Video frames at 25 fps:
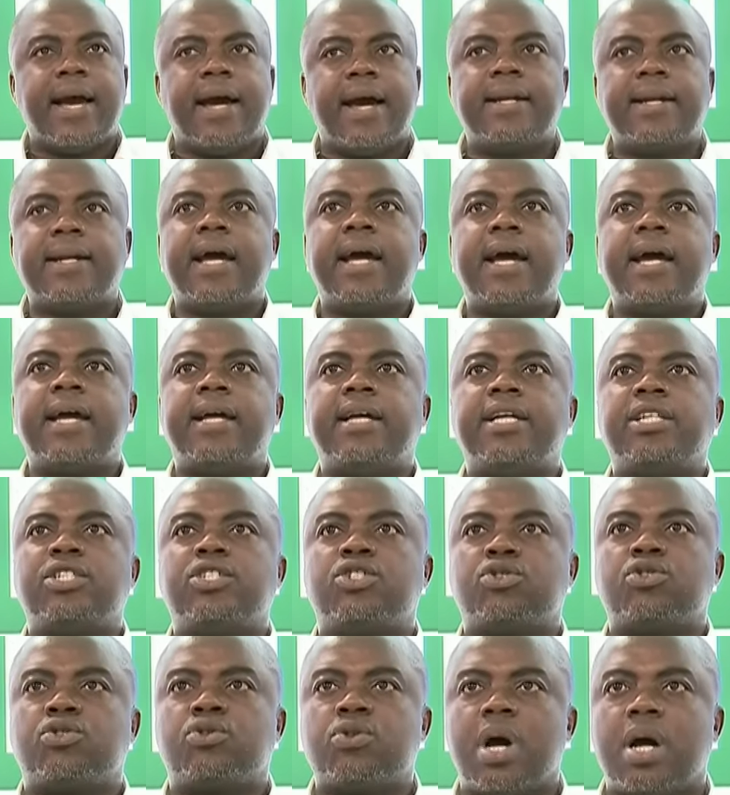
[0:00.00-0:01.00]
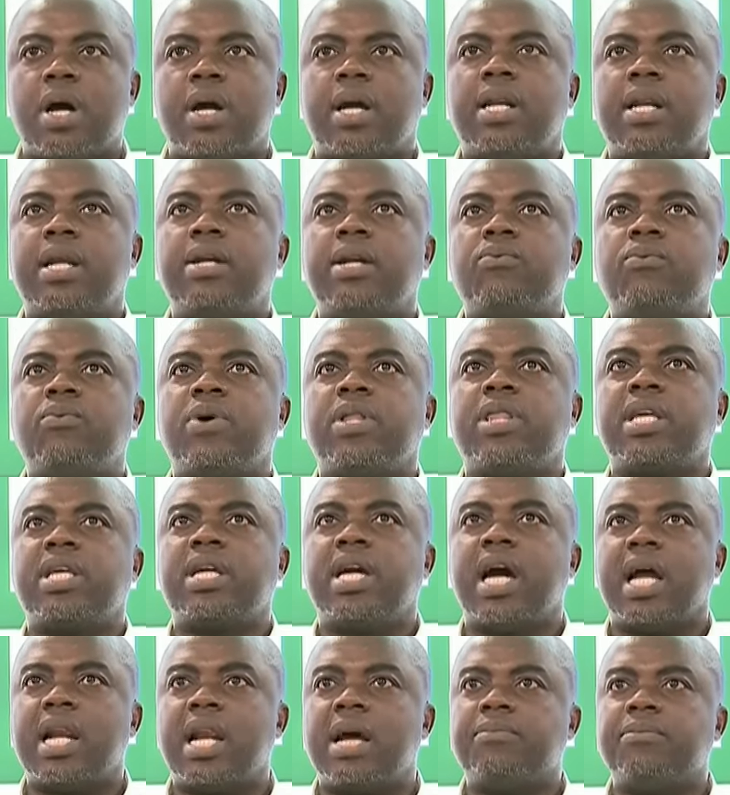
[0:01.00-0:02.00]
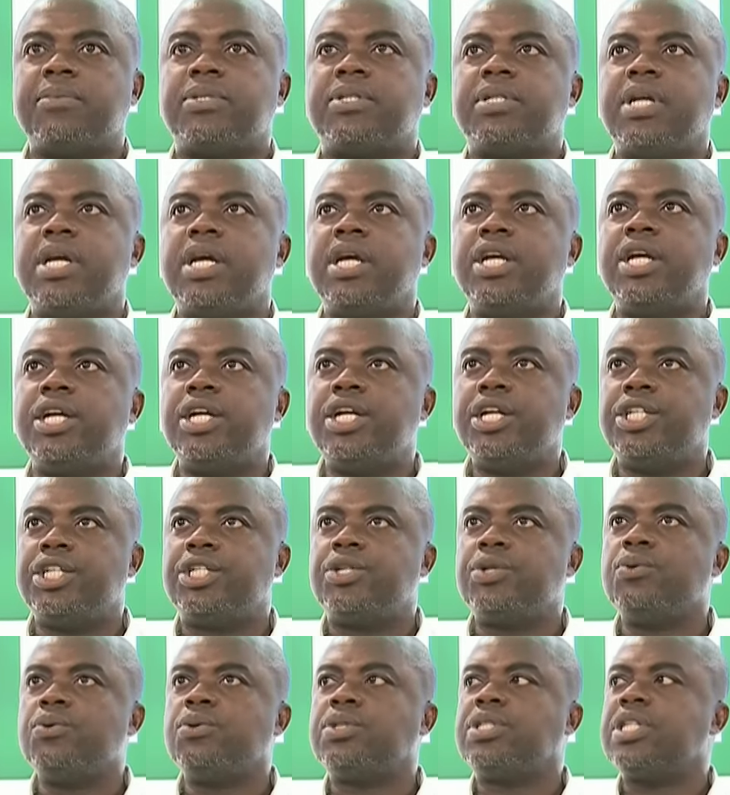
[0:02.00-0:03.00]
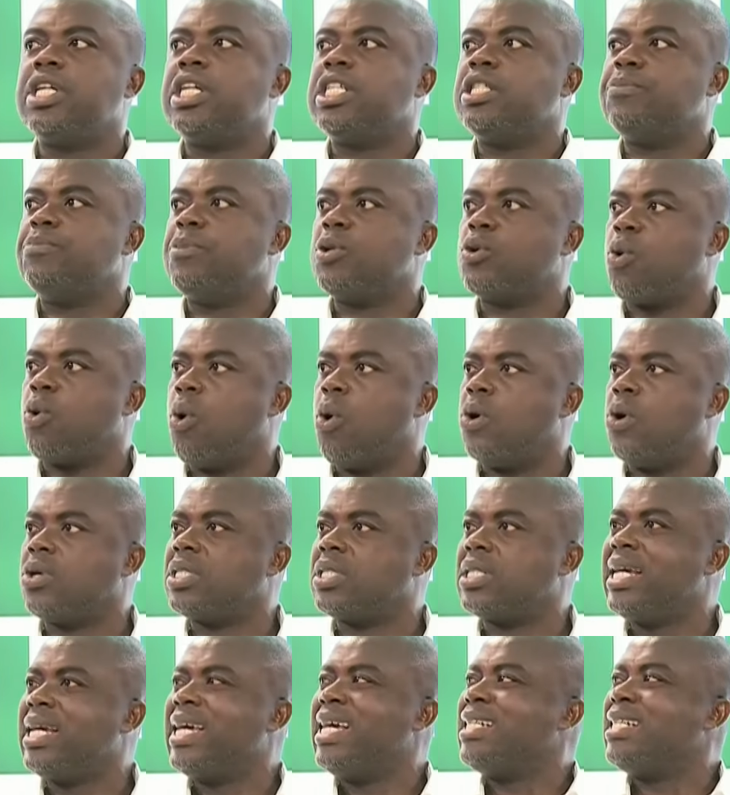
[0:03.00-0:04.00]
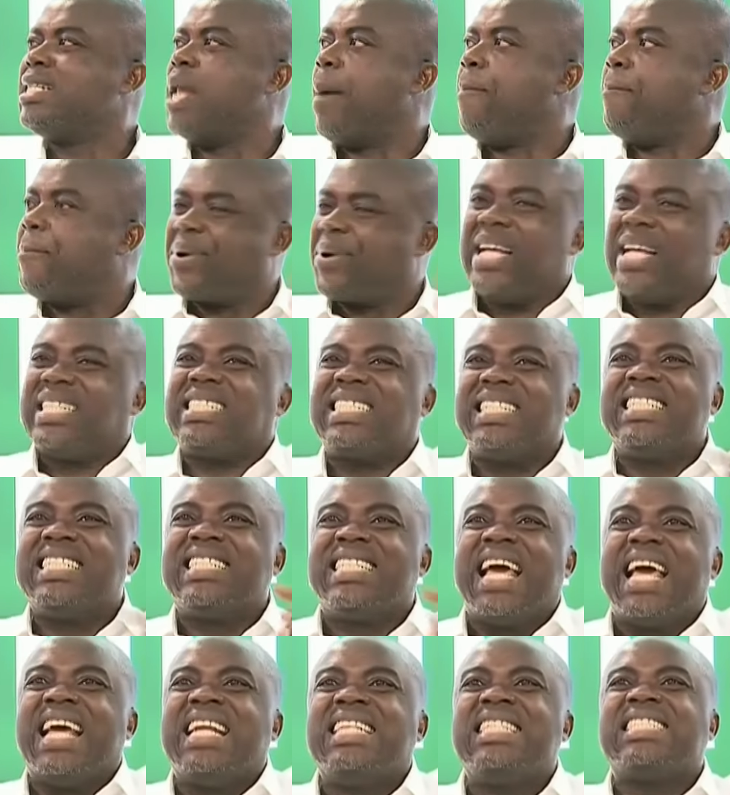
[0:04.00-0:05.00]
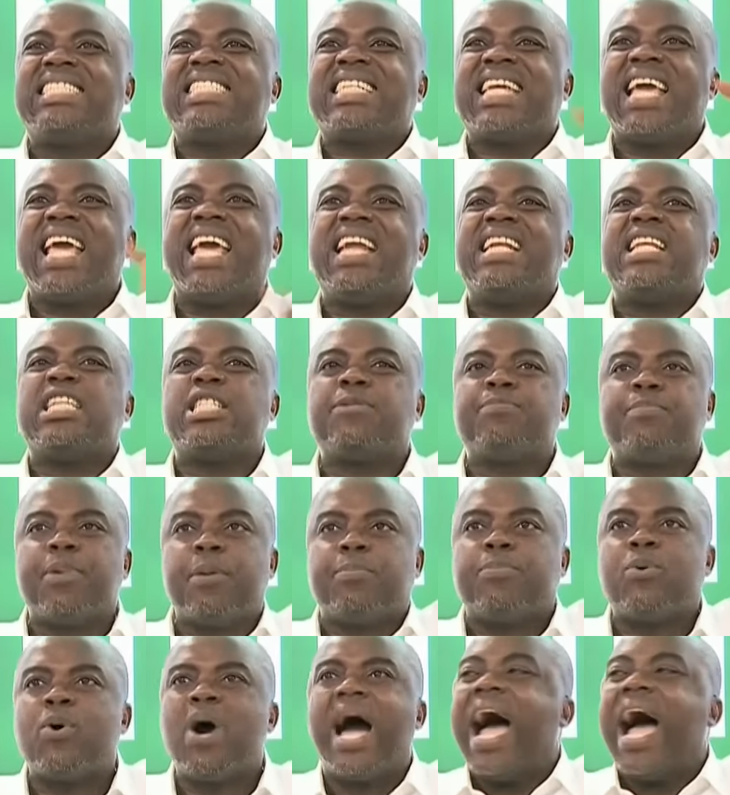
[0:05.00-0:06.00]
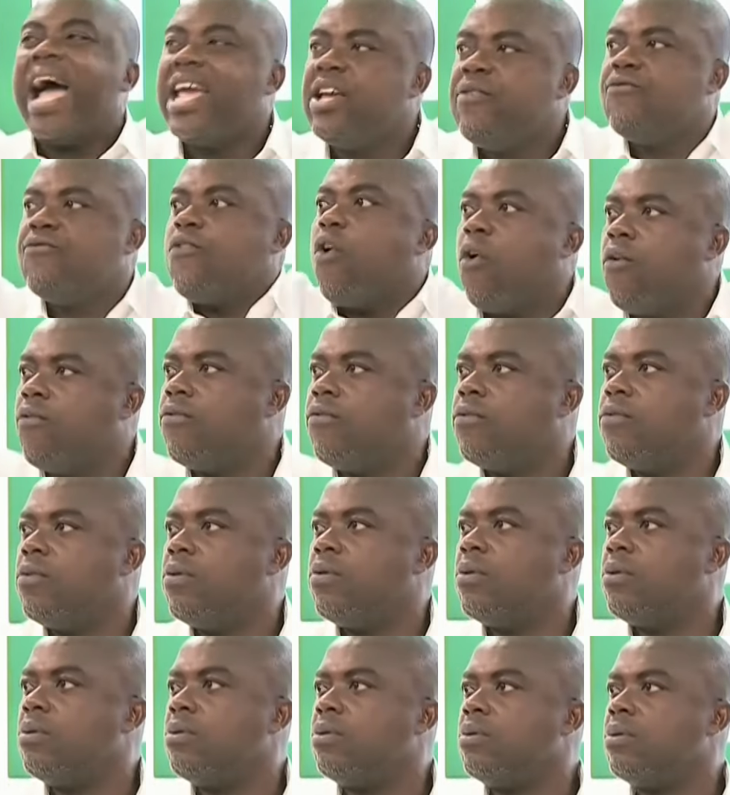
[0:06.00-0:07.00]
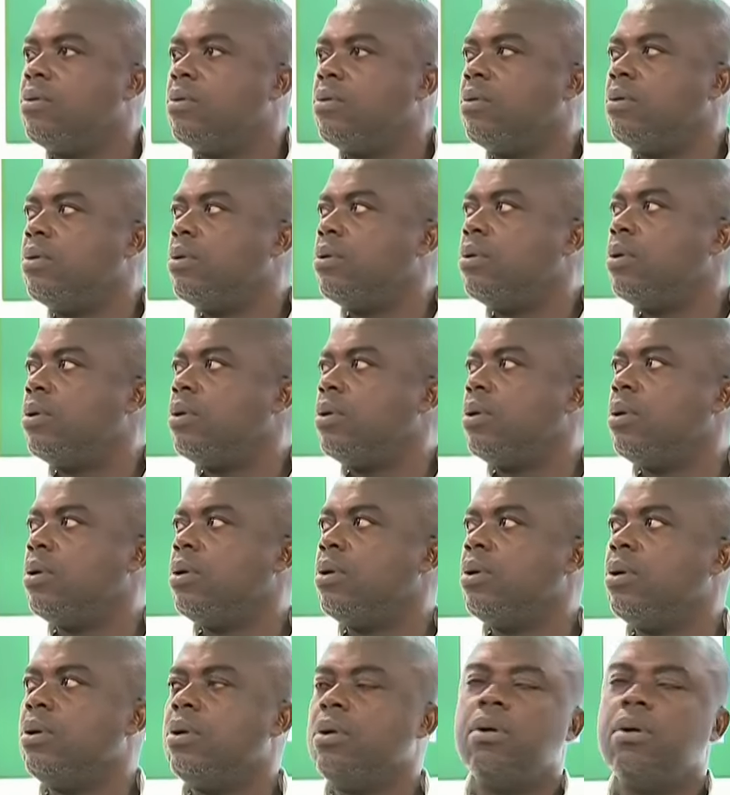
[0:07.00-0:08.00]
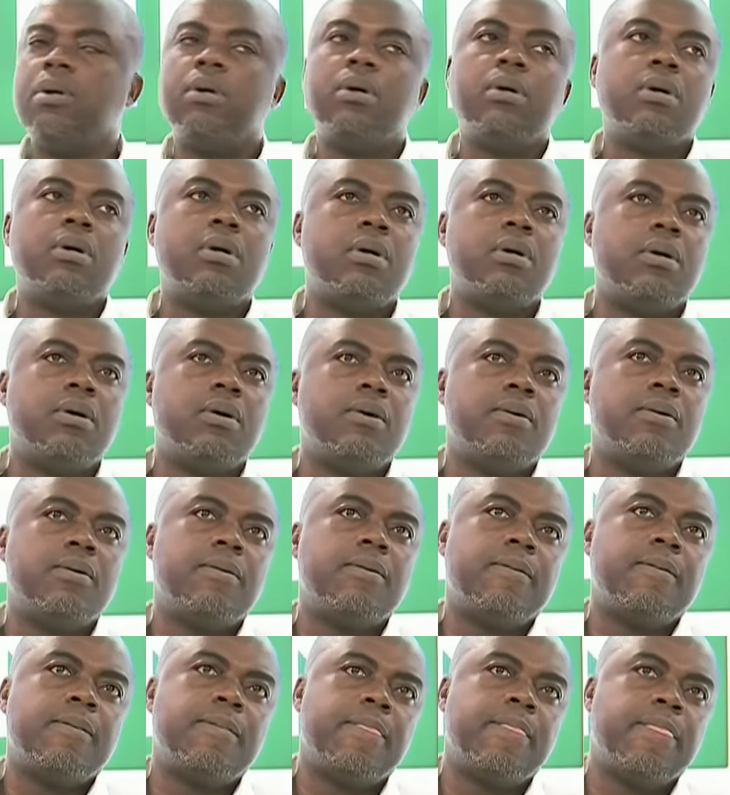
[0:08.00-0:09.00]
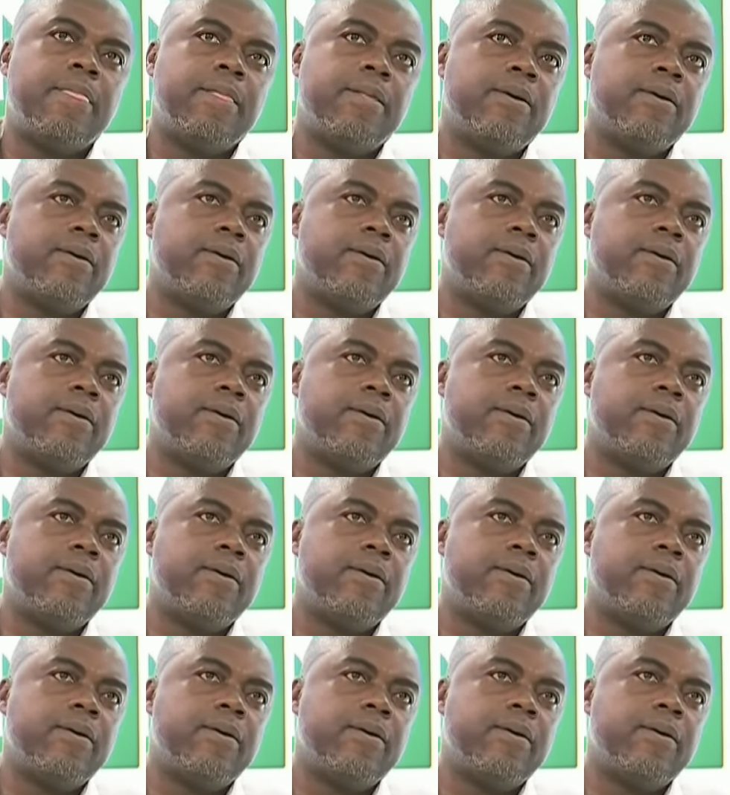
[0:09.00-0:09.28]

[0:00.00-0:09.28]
Ghana is struggling with Galamsey issues is because the president and his people are involved. Hey, Masa, Bohubi, Mame.